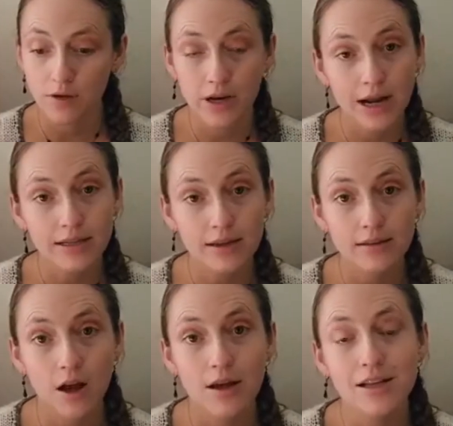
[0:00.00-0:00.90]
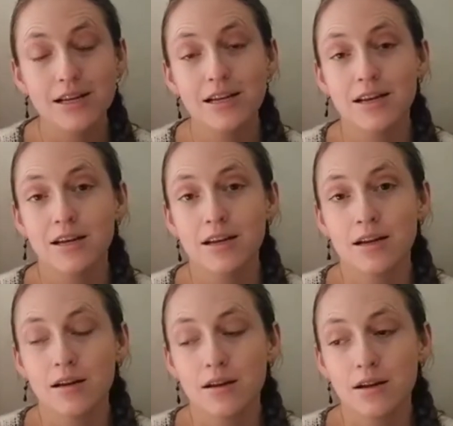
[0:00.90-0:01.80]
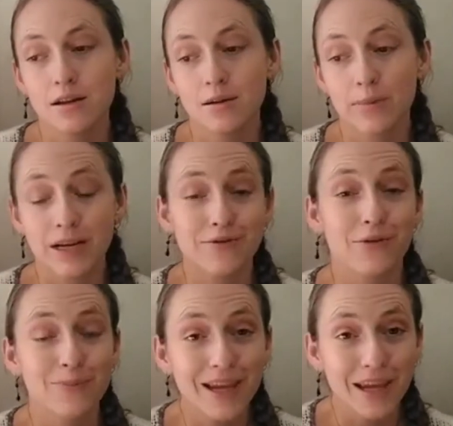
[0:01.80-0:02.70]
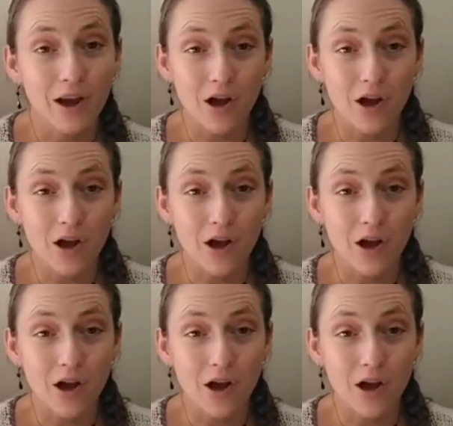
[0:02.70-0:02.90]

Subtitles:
unites us all. Because for me,